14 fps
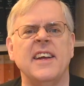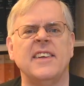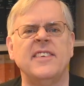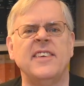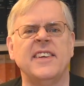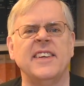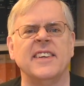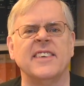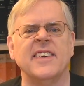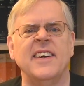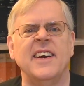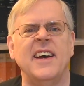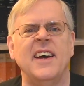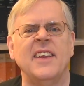It didn't.
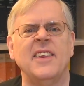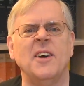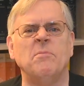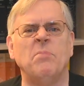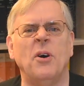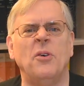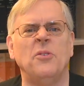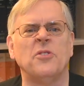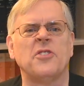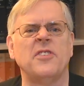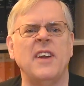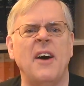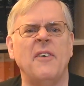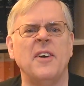The
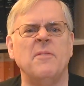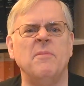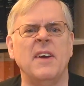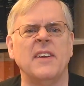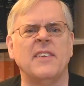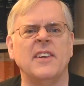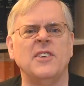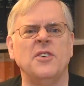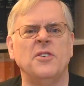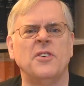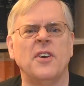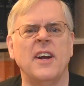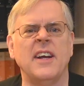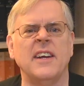Poles now admit that
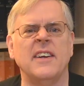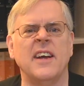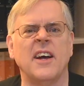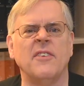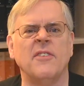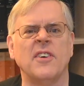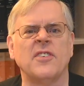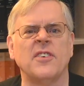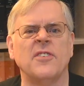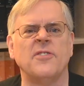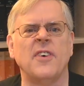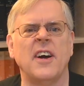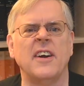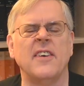Ukraine, not Russia,
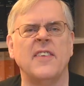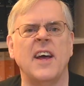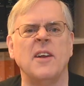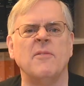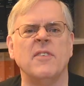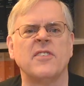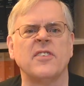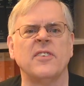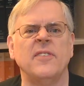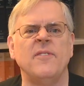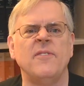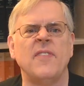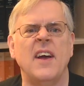fired that missile.